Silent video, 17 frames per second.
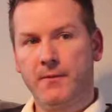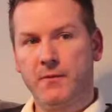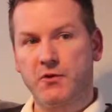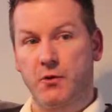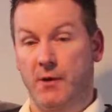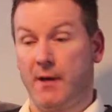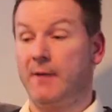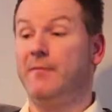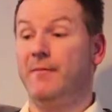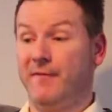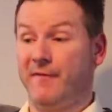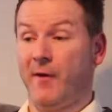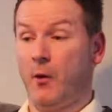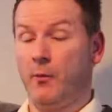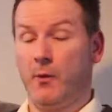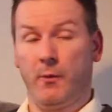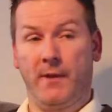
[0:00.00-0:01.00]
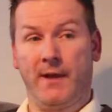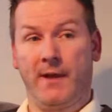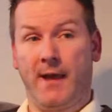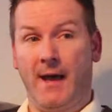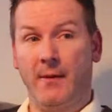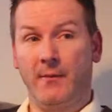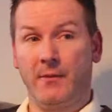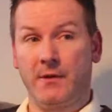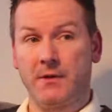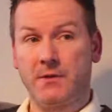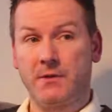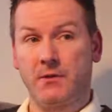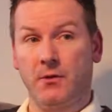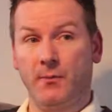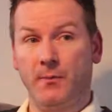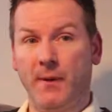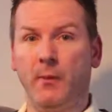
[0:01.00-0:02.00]
sort of filming it with the cameras.
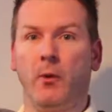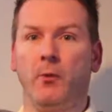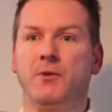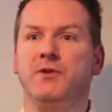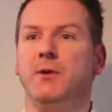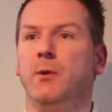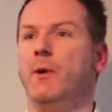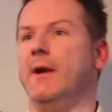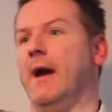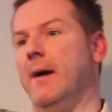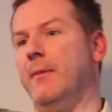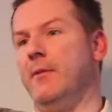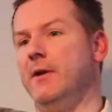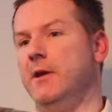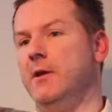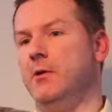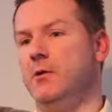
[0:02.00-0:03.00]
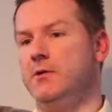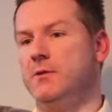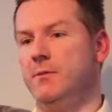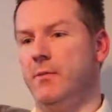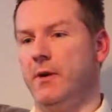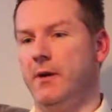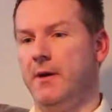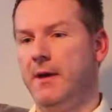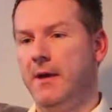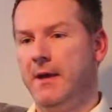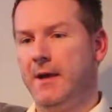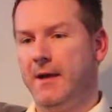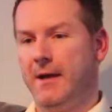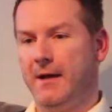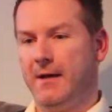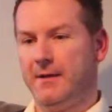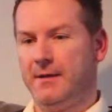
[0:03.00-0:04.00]
So people always say, what camera are you using? But
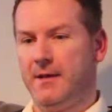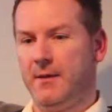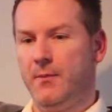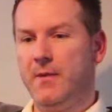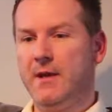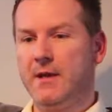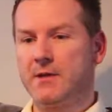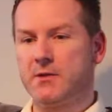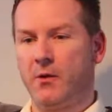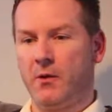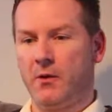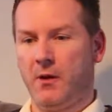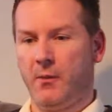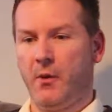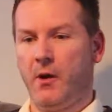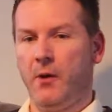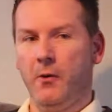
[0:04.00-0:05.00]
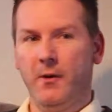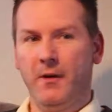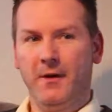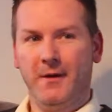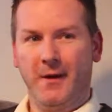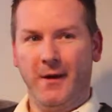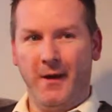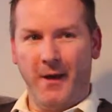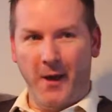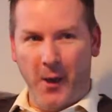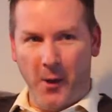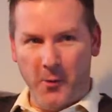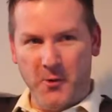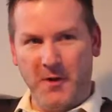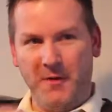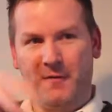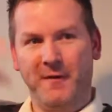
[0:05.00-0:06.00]
to me it's all about how
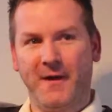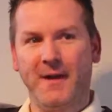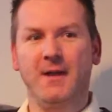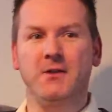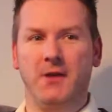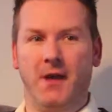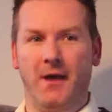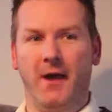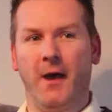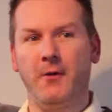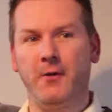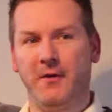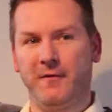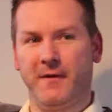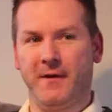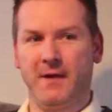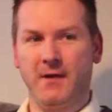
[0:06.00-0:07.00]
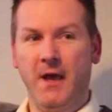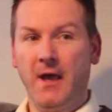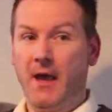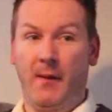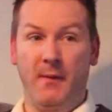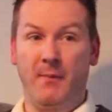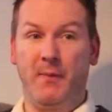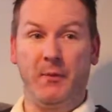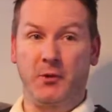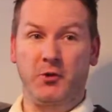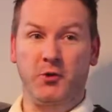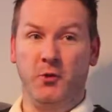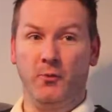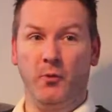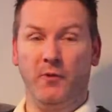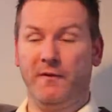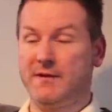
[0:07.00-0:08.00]
you finish it, how you finish. I mean, people are
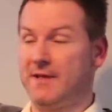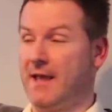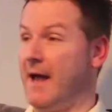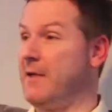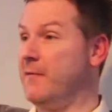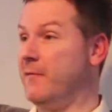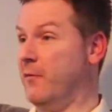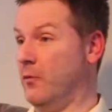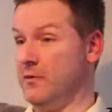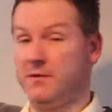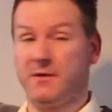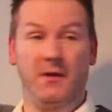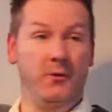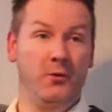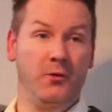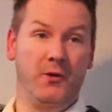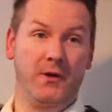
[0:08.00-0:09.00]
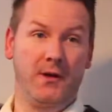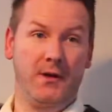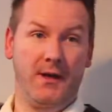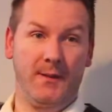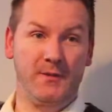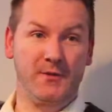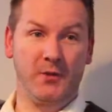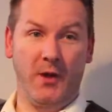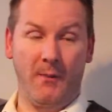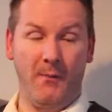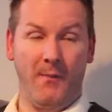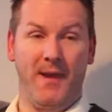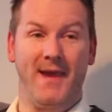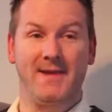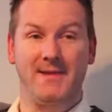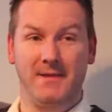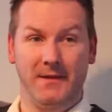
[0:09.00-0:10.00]
shooting movies on iPhones and they look absolutely
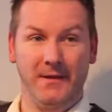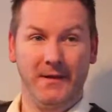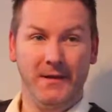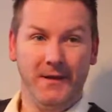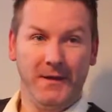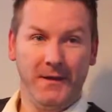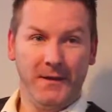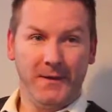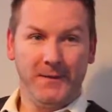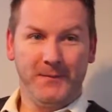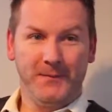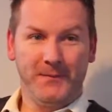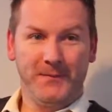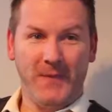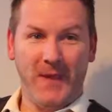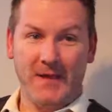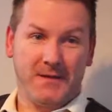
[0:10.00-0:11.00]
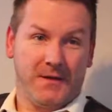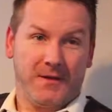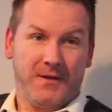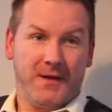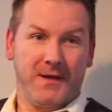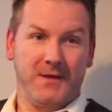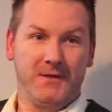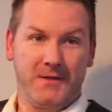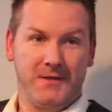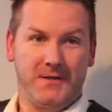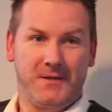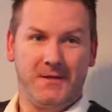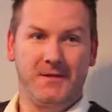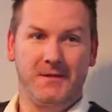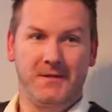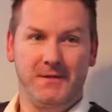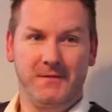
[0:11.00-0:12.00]
amazing. That's the thing, it's
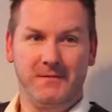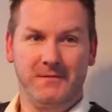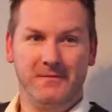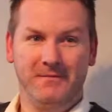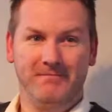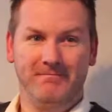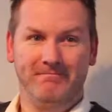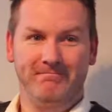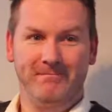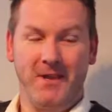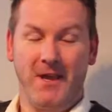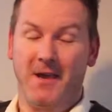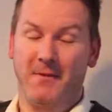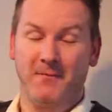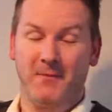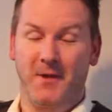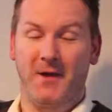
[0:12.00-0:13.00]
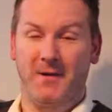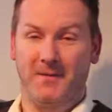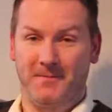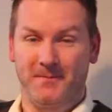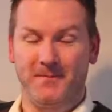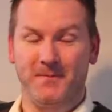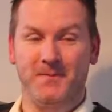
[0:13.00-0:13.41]
just, yeah.